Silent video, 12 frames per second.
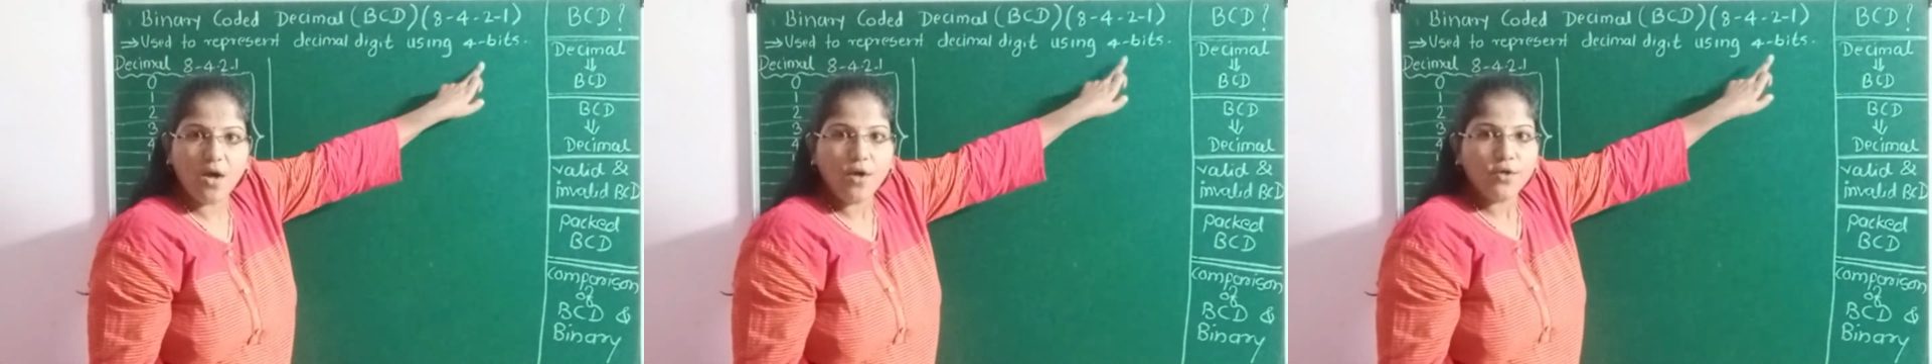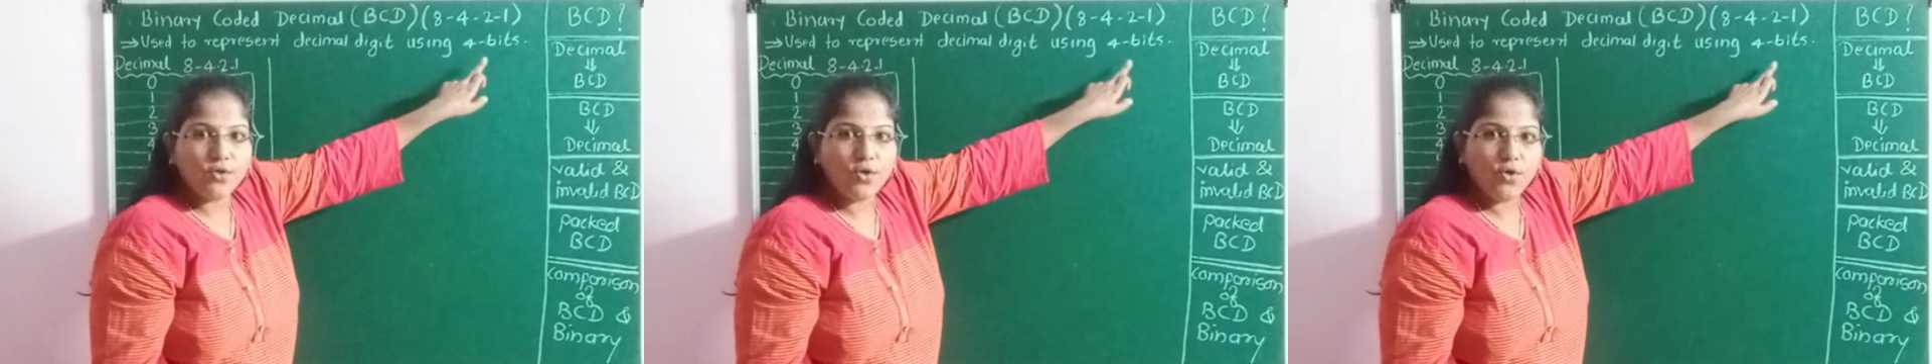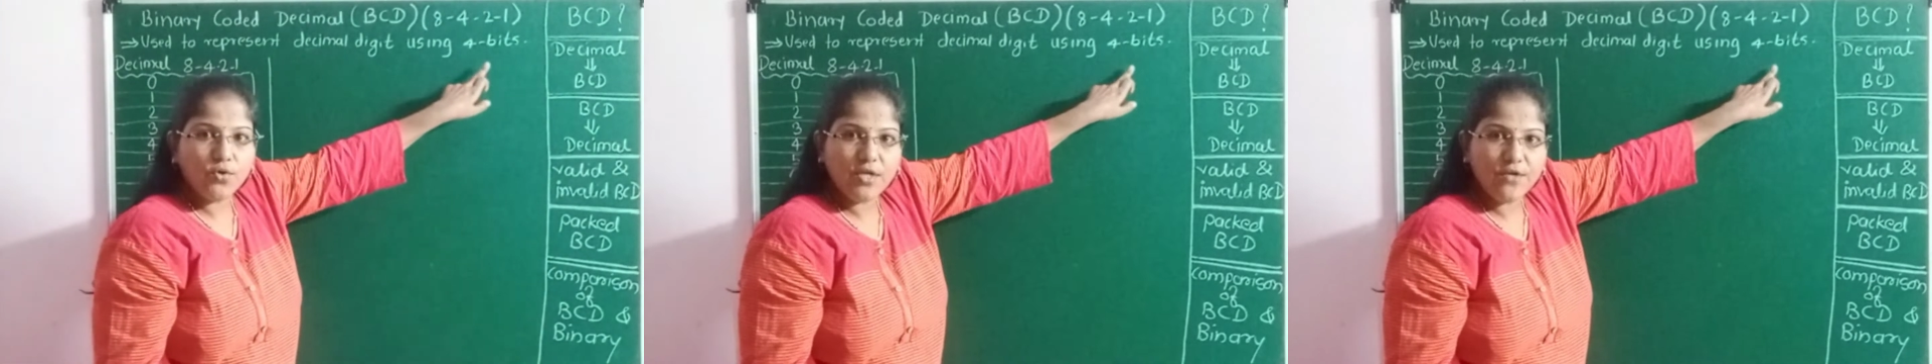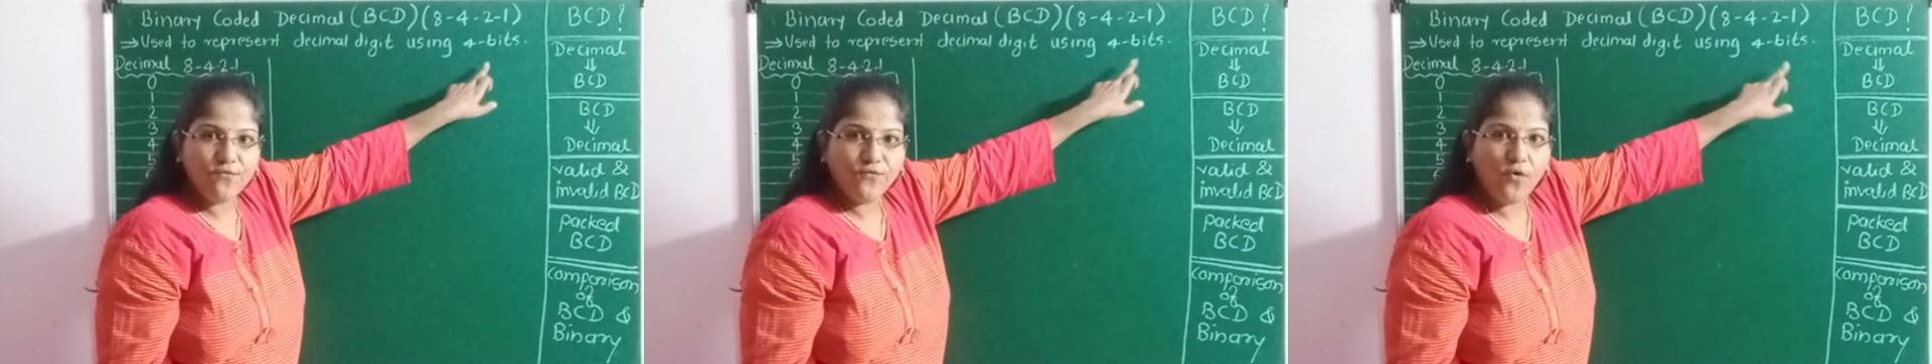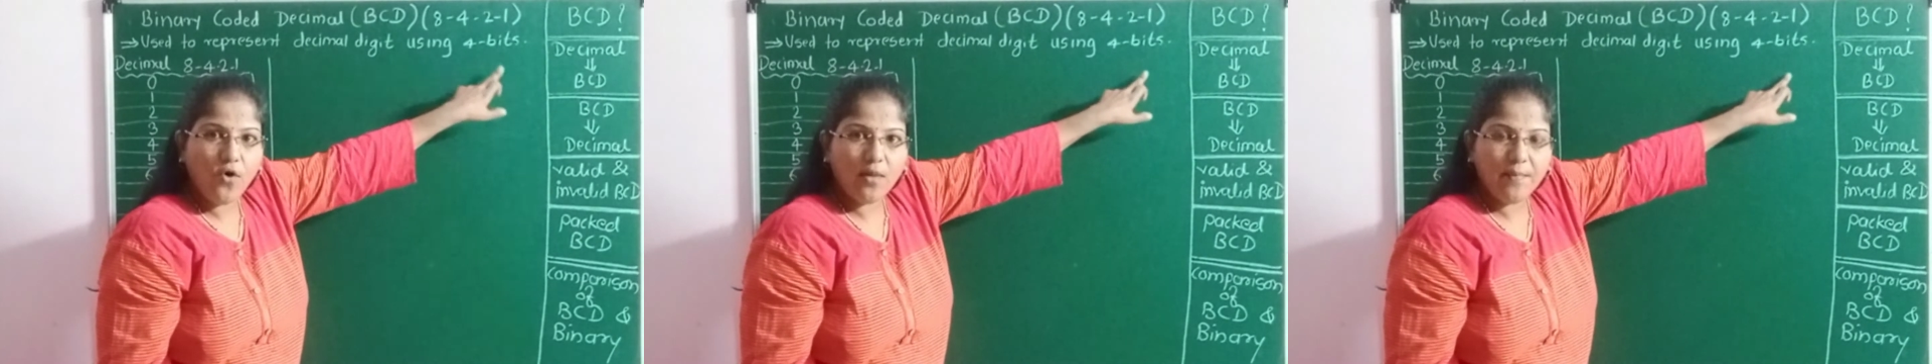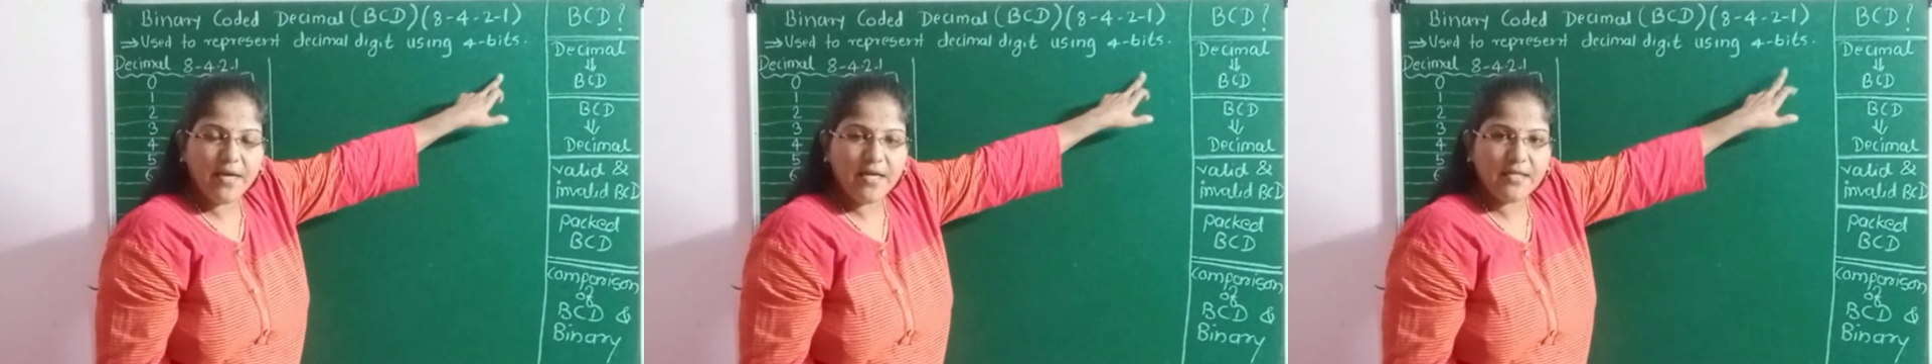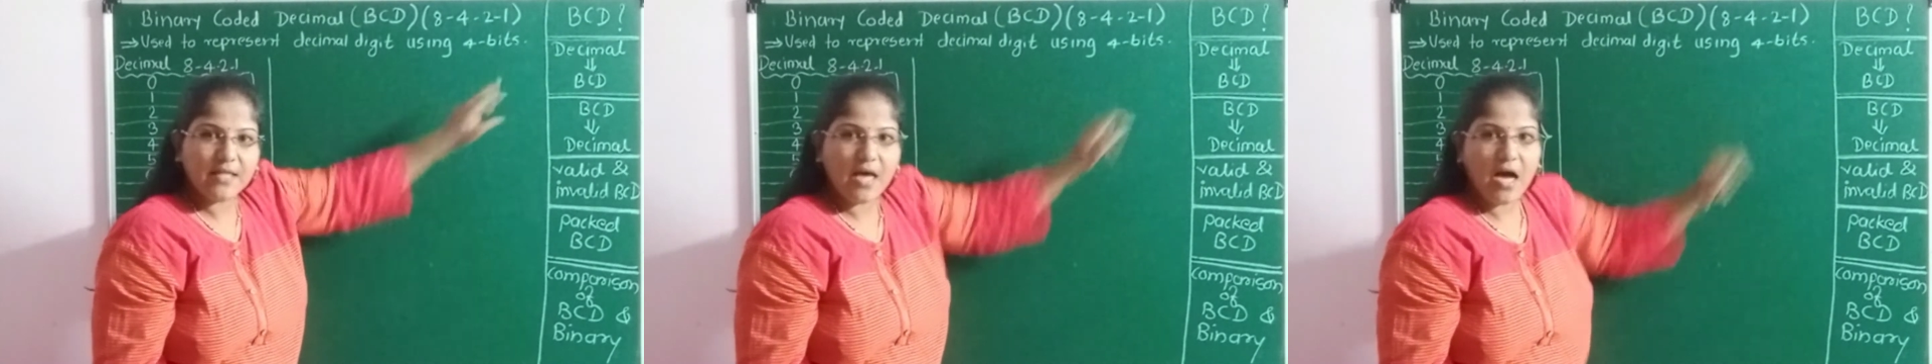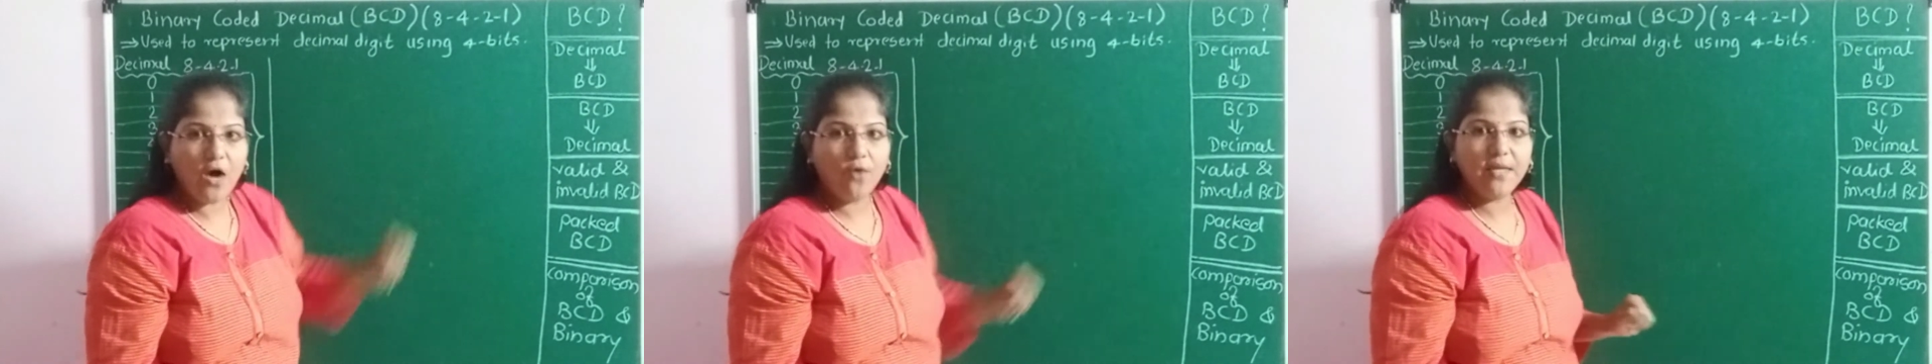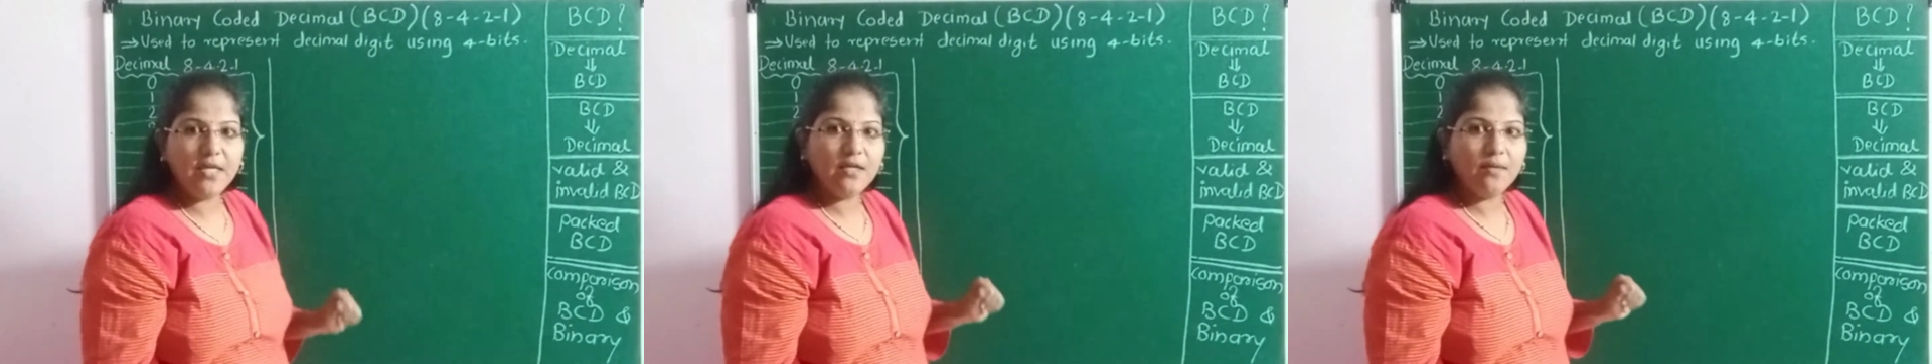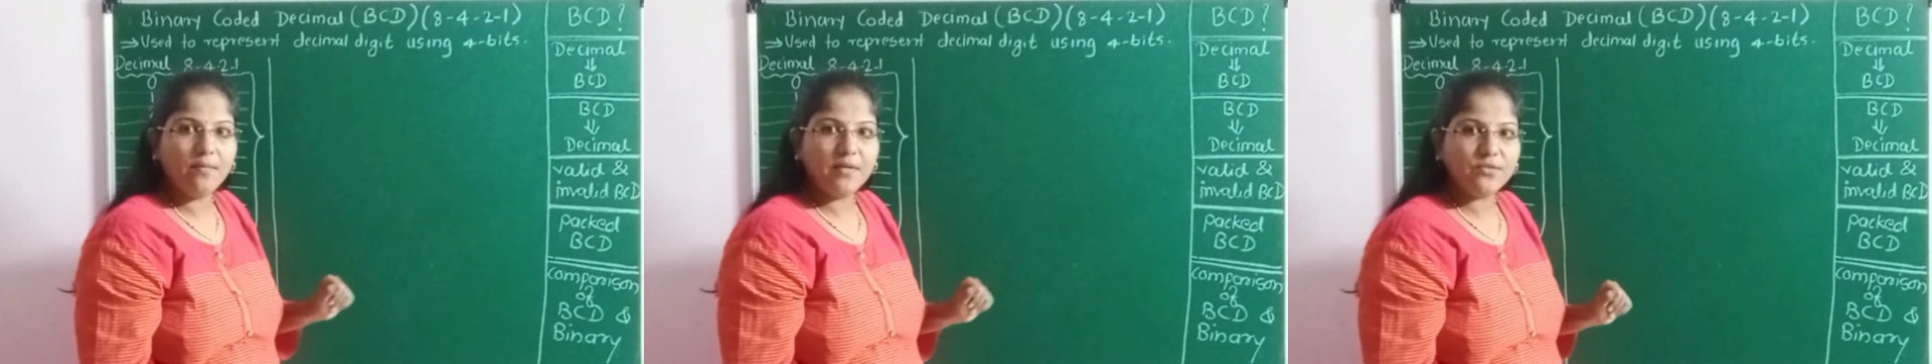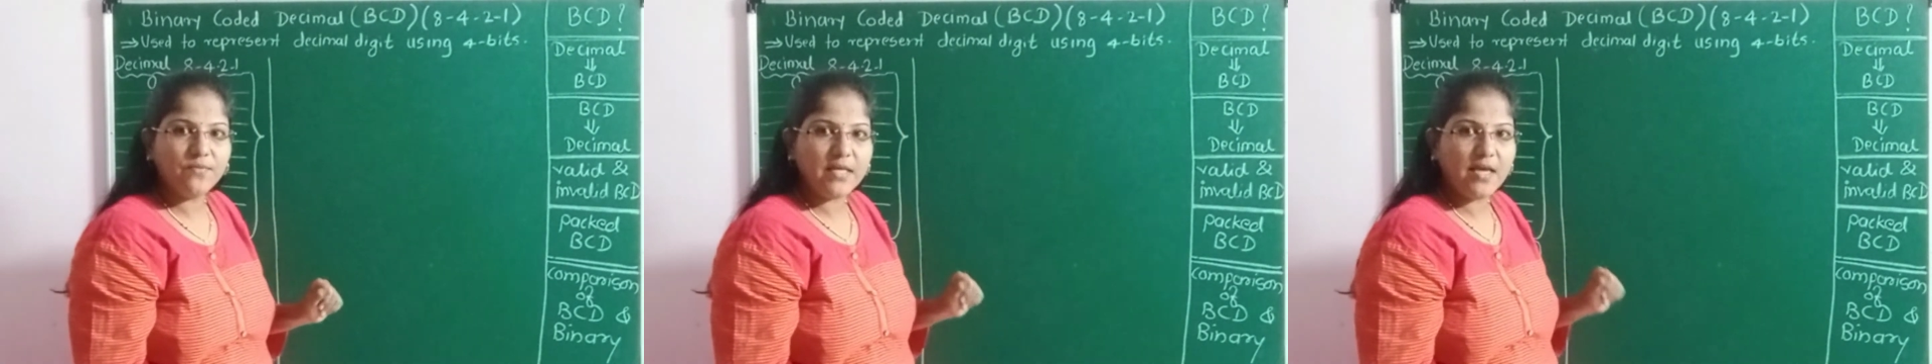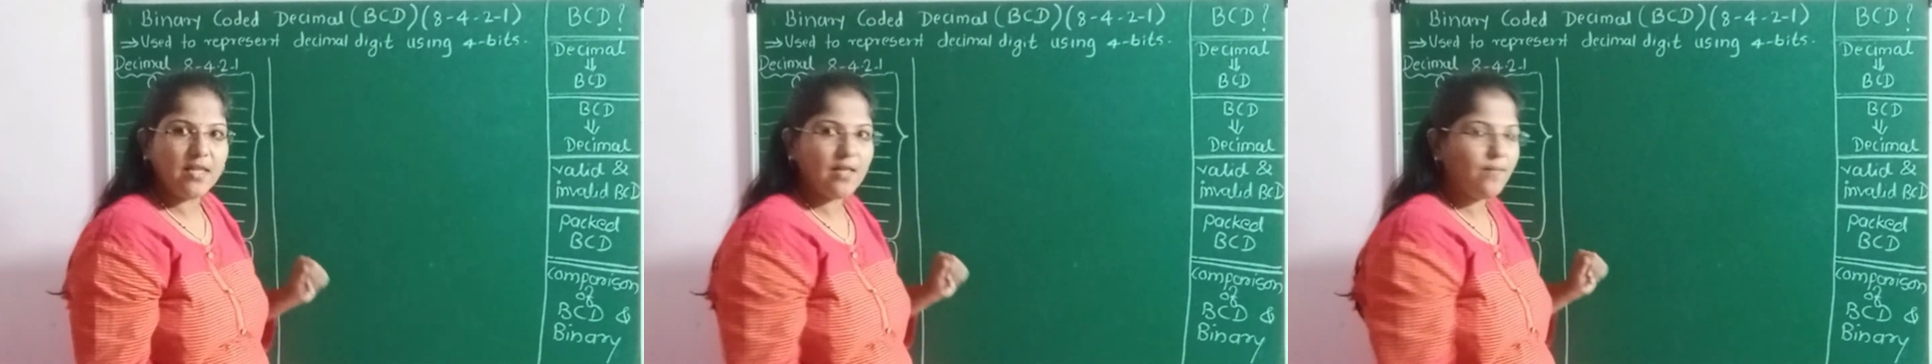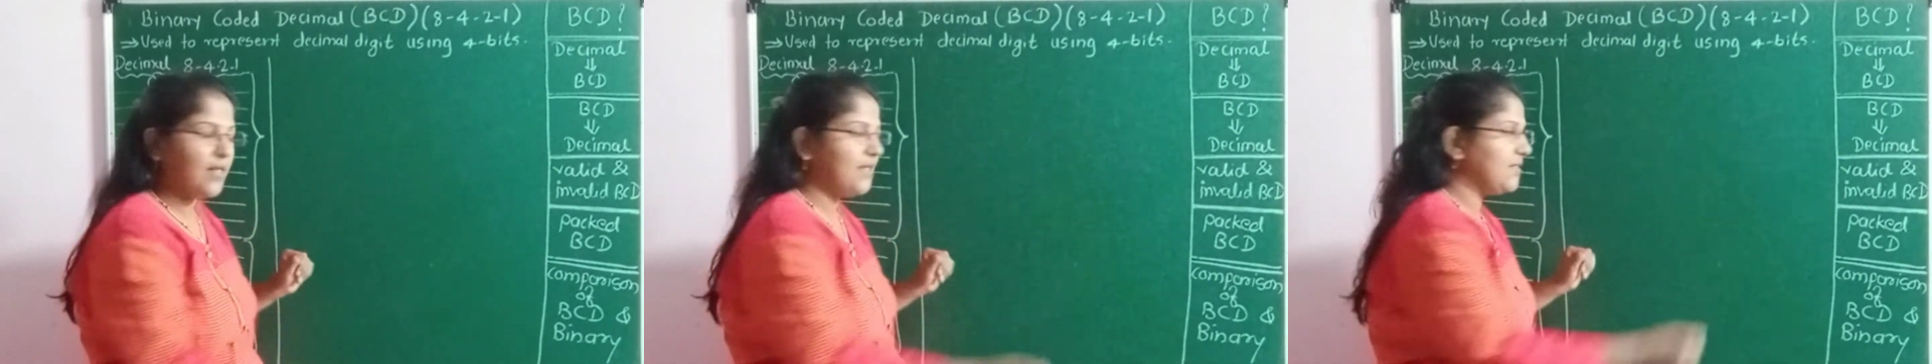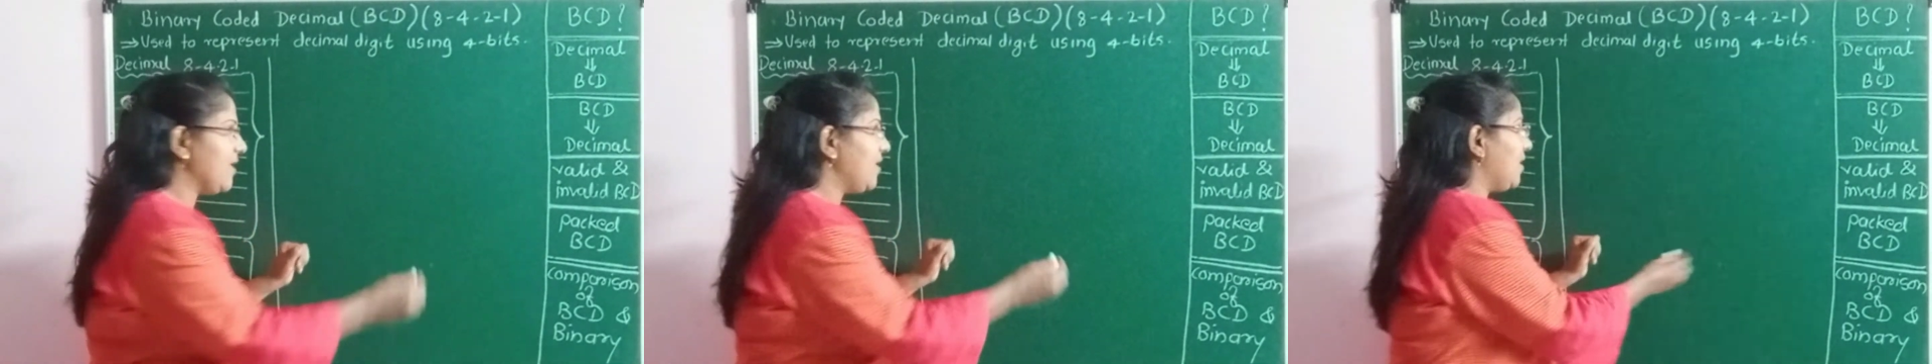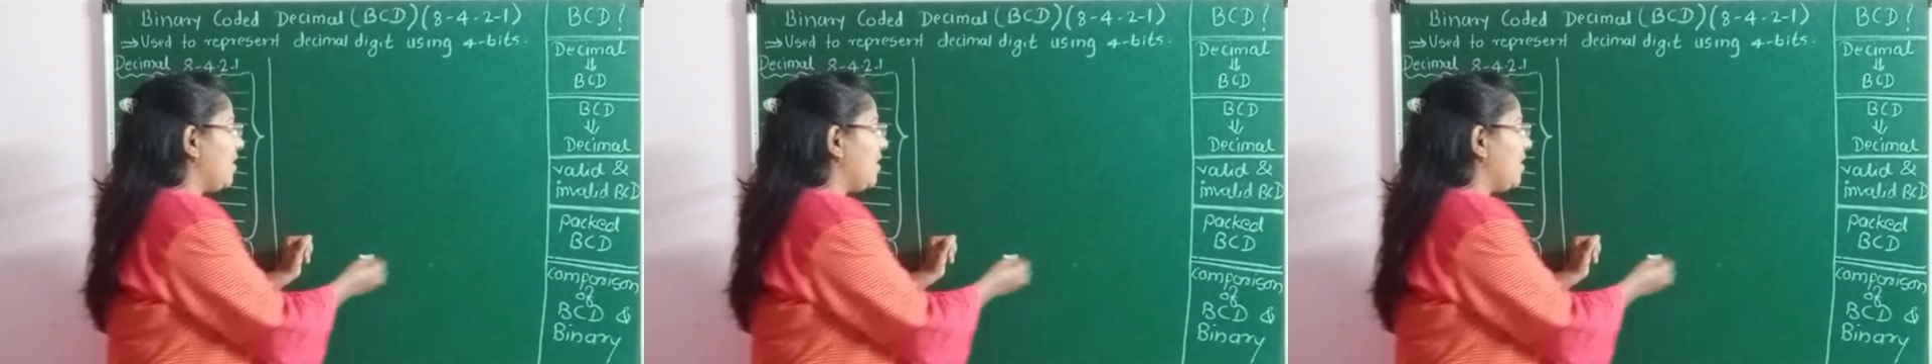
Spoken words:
So using 4 bits, how many numbers we can represent?